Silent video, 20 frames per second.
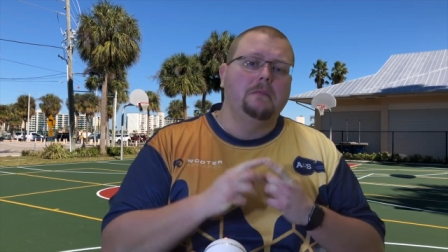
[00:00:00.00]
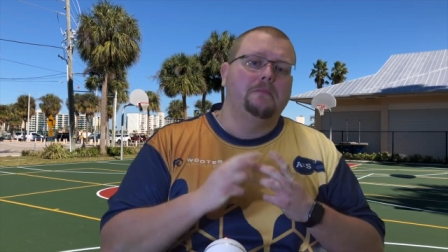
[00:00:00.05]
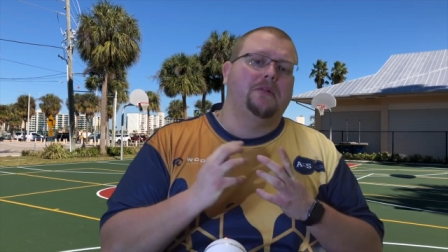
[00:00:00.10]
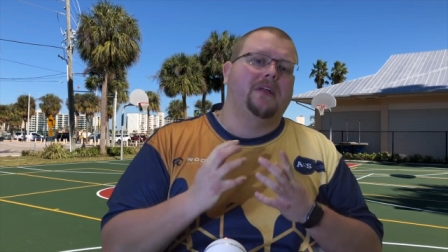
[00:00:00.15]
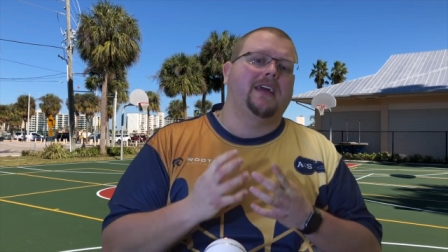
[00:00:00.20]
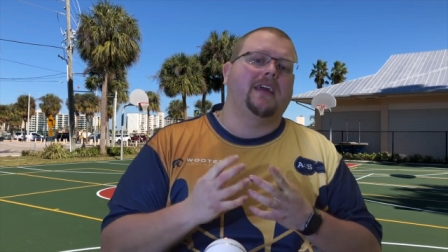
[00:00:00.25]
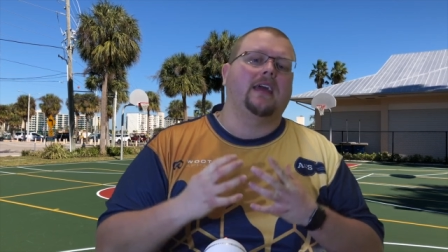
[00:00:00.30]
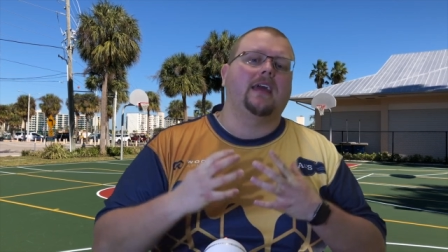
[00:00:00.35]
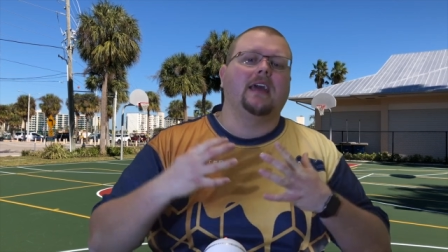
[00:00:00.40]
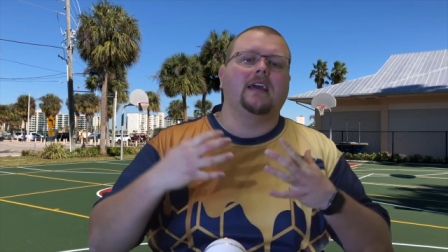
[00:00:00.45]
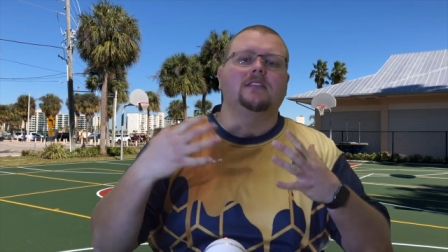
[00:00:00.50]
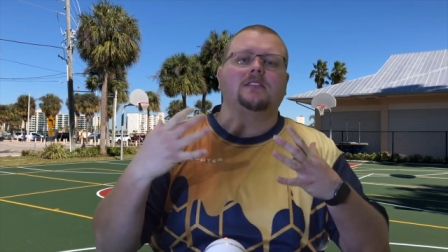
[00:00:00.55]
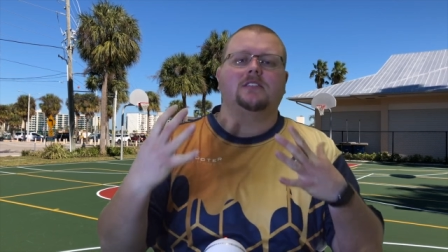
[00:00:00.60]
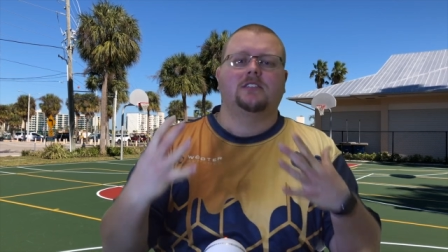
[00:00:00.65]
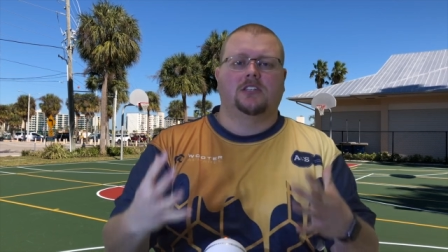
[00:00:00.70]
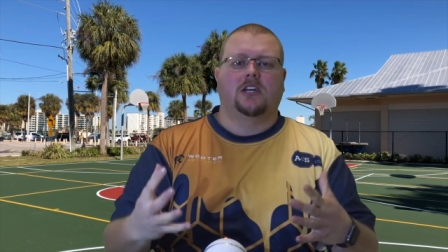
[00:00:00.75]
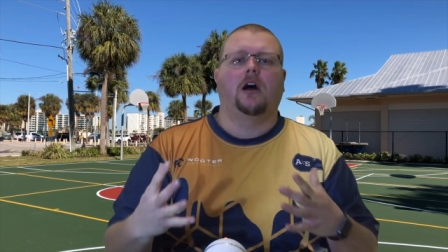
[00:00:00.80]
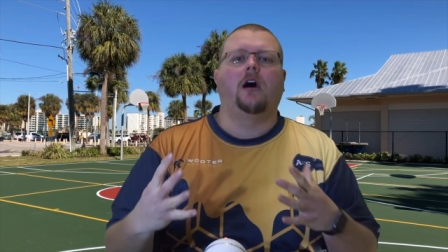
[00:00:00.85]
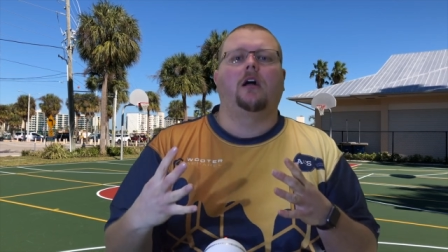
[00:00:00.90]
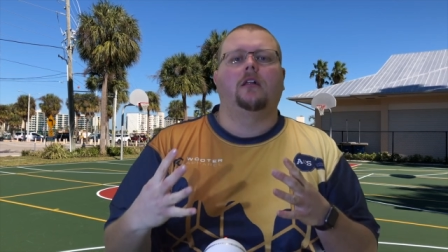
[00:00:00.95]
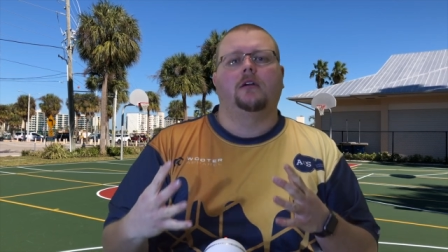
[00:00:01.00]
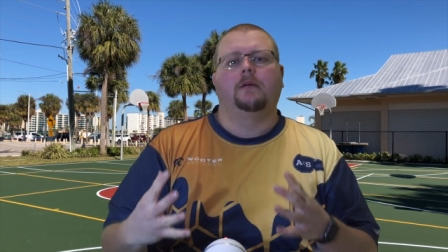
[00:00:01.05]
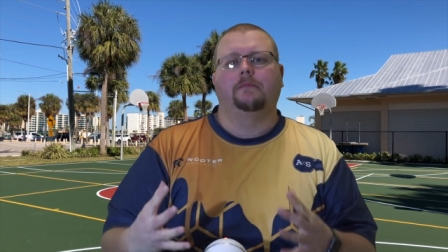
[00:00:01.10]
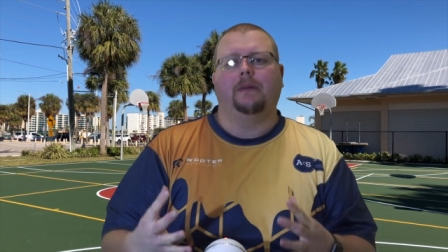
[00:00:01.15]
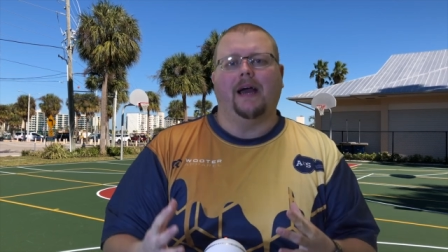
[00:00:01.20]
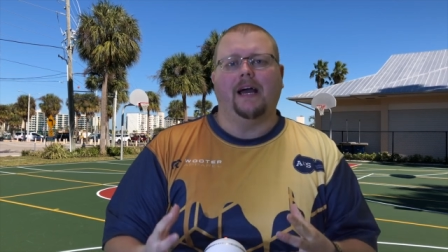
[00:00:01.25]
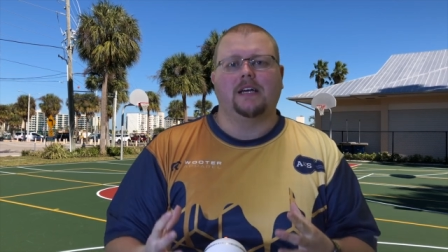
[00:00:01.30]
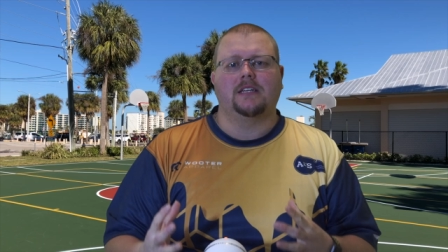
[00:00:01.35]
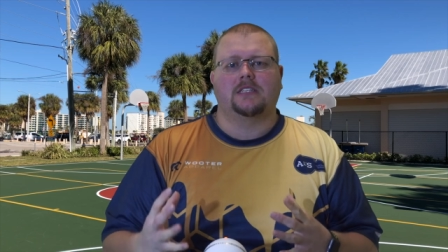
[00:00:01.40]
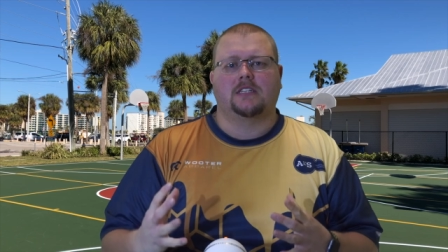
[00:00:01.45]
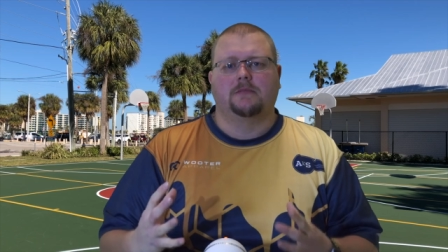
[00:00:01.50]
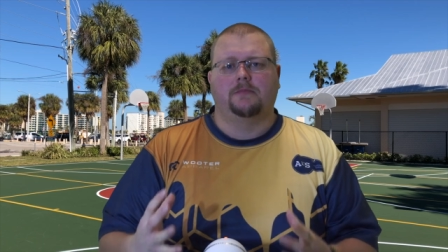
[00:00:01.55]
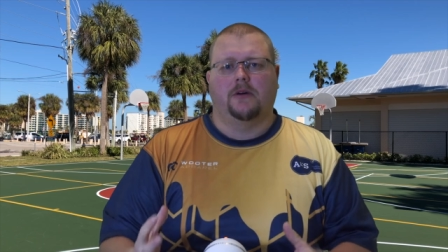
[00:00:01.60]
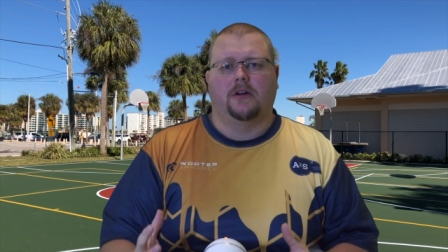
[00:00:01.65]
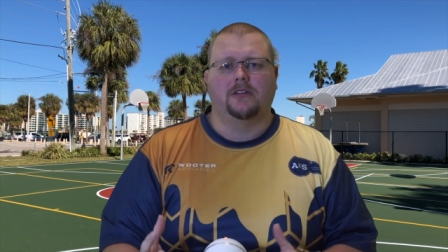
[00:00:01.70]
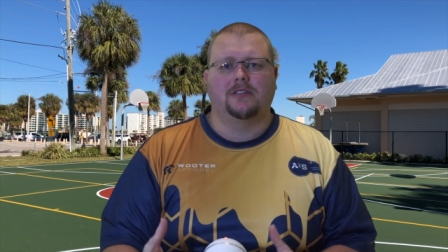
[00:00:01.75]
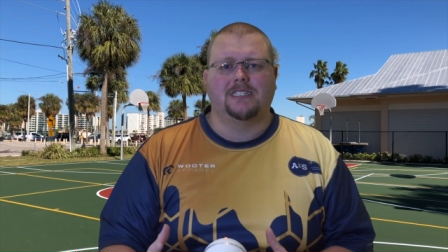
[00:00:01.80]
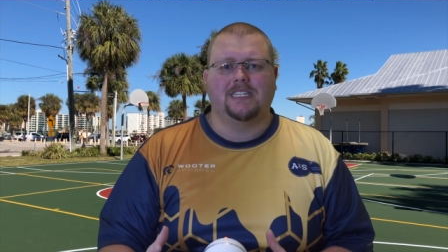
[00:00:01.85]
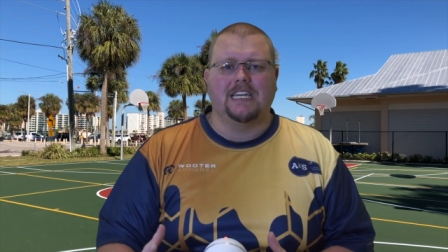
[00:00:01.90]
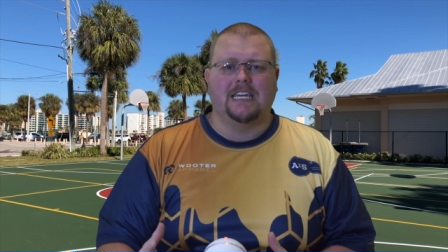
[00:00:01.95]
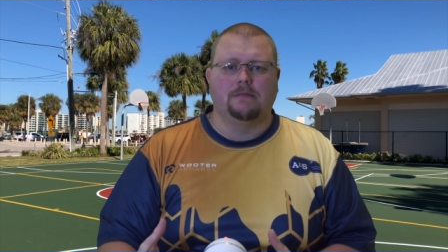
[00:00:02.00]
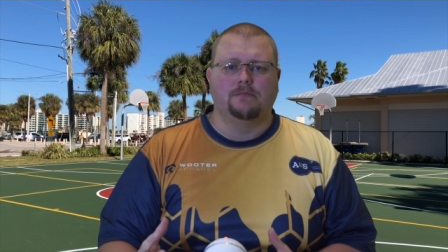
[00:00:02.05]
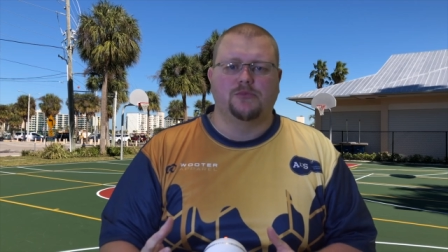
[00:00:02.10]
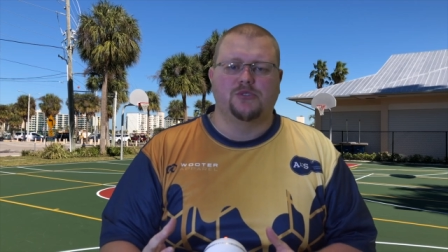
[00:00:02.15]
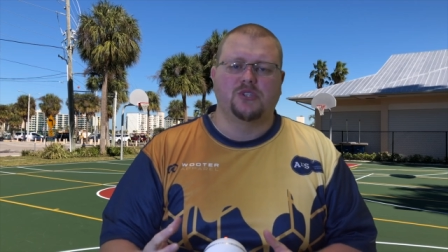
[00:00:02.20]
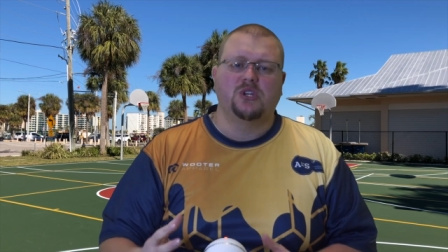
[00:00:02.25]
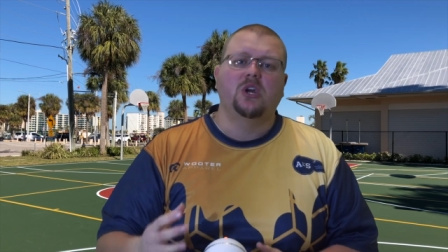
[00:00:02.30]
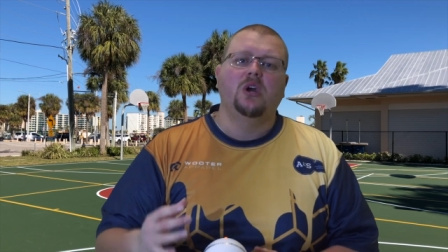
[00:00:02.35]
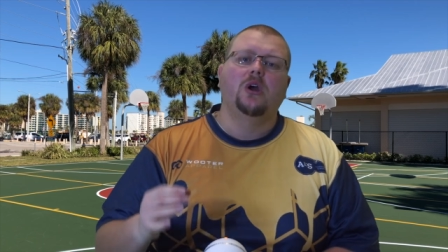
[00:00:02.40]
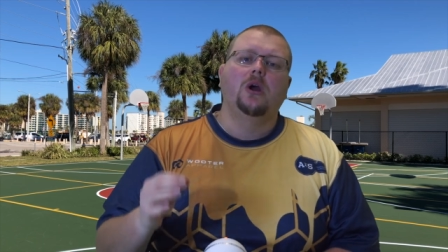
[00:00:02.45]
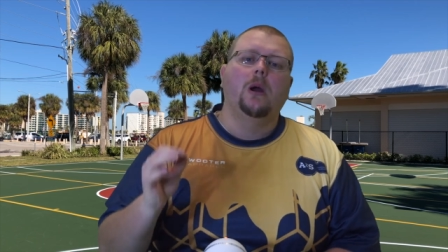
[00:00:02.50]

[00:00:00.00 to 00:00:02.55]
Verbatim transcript: playing against taller basketball teams,